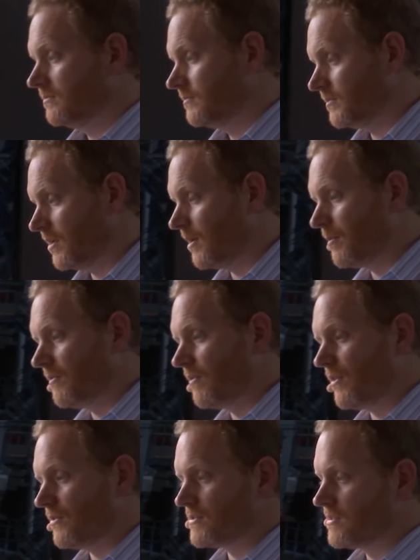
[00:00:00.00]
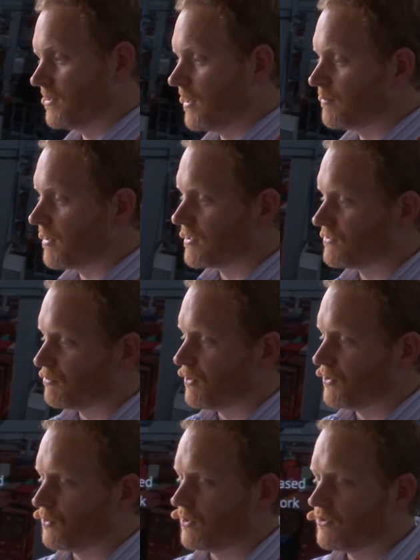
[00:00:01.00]
a number of others that I'm not as
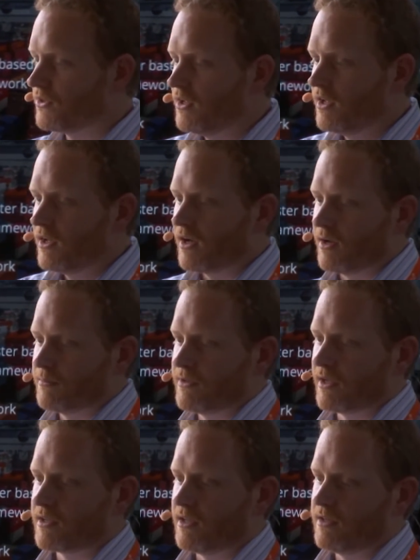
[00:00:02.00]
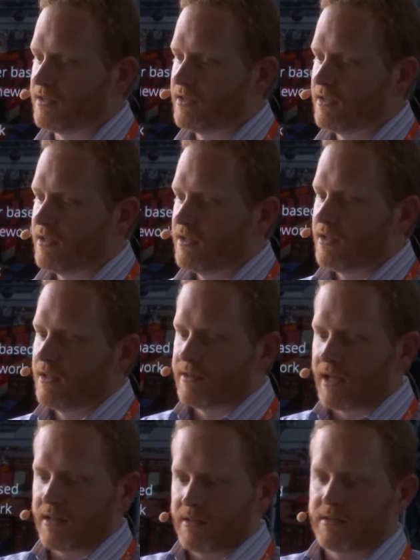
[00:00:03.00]
familiar with, that
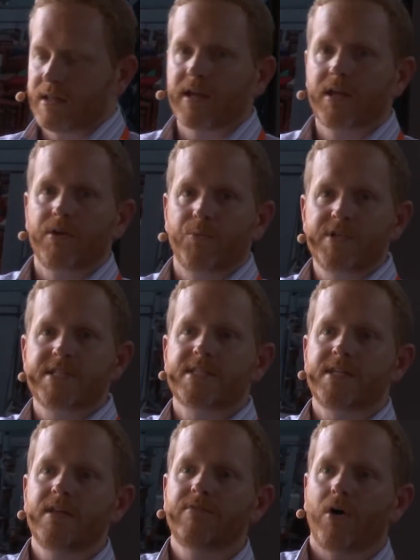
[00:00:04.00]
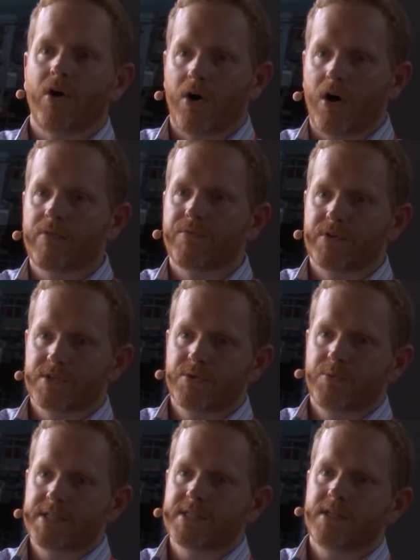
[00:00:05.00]
can receive offers
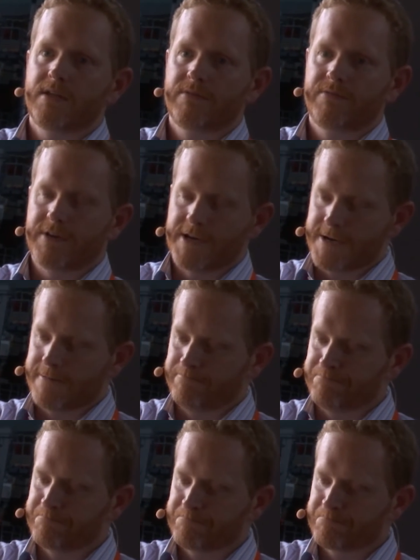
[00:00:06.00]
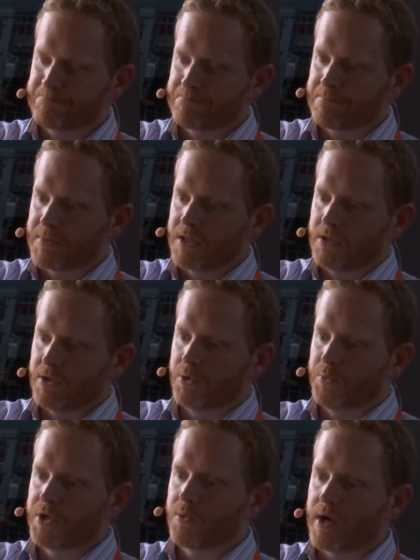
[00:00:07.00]
and receive
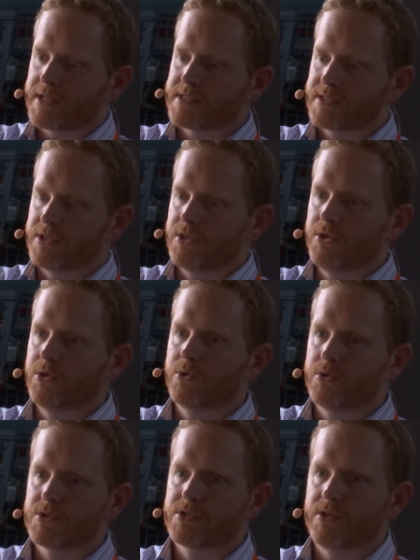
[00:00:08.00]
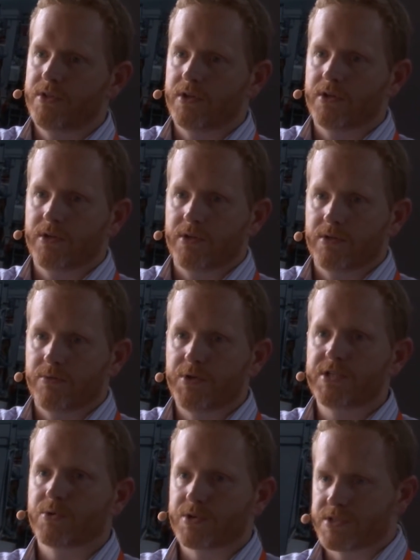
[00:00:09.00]
requests to use the
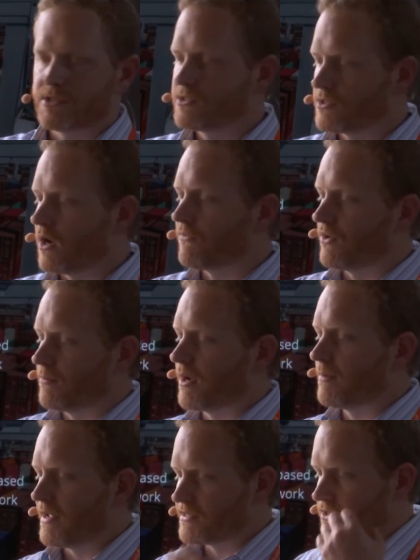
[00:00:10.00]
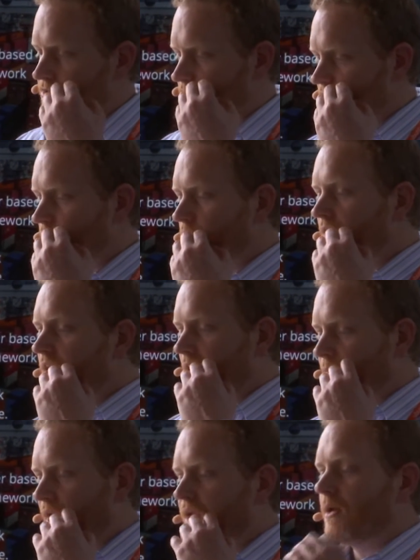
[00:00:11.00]
resources offered up by Mesos. And so
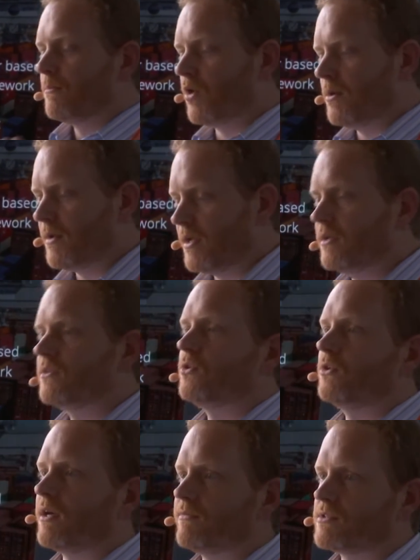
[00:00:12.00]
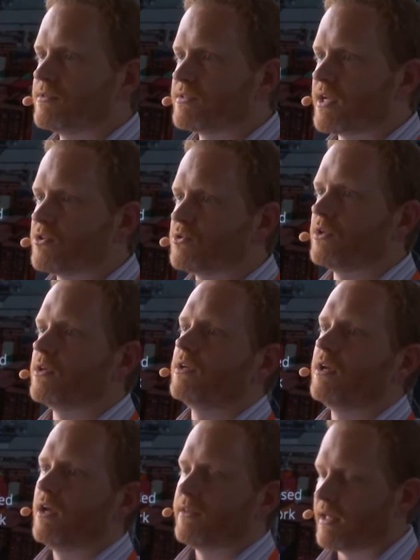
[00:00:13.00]
anyway, point being, two levels of scheduling,
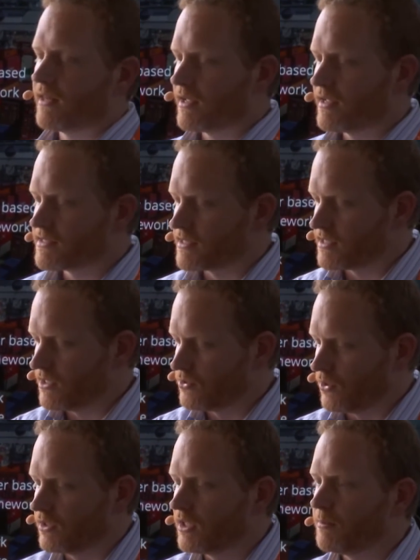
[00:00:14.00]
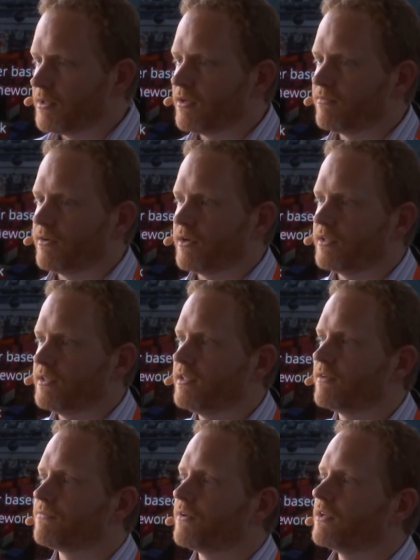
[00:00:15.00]
that gets us into a little bit of a
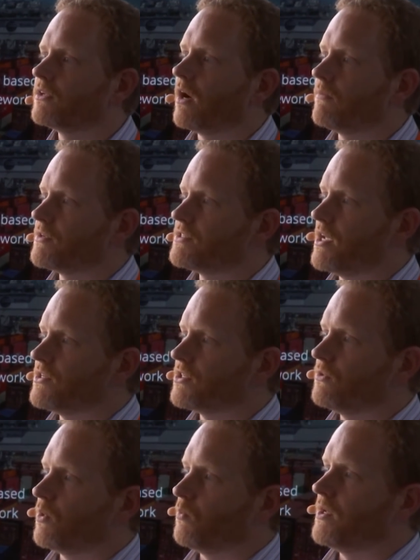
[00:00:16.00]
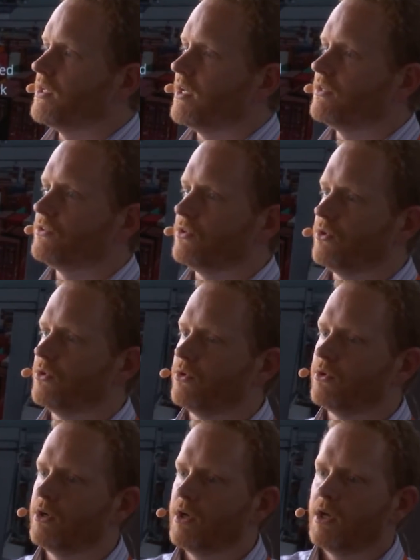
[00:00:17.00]
different conversation when we get
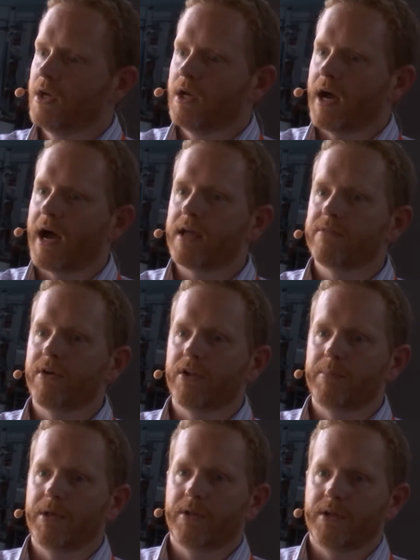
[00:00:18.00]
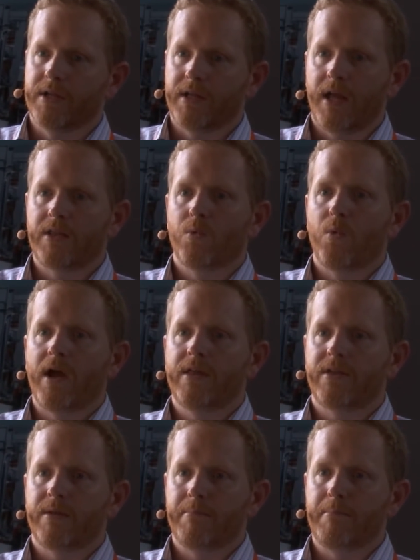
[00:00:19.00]
to high availability and the way
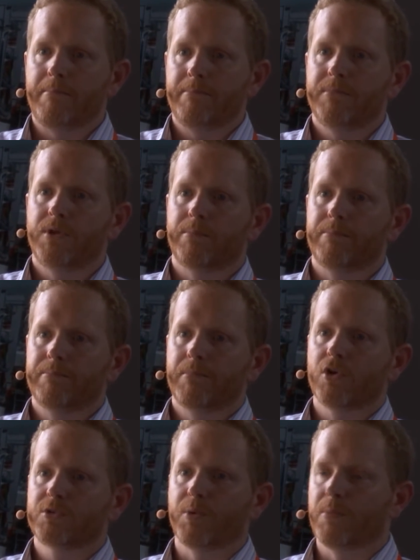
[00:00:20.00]
that multiple